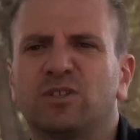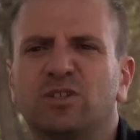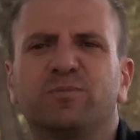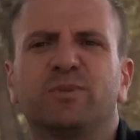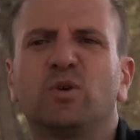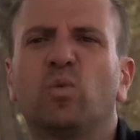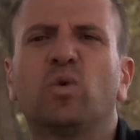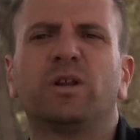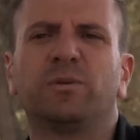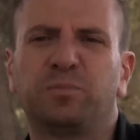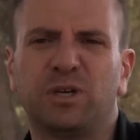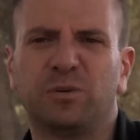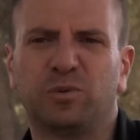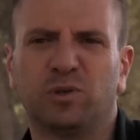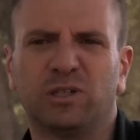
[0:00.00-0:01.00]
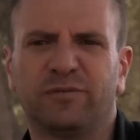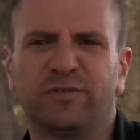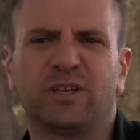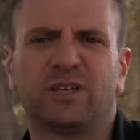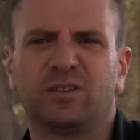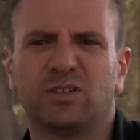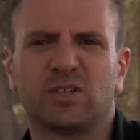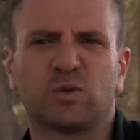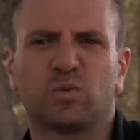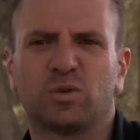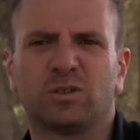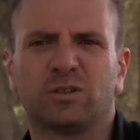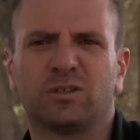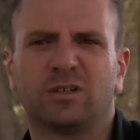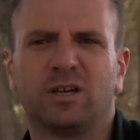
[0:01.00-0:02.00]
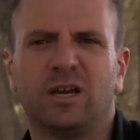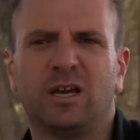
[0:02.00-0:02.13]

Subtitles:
to be one people living in this world.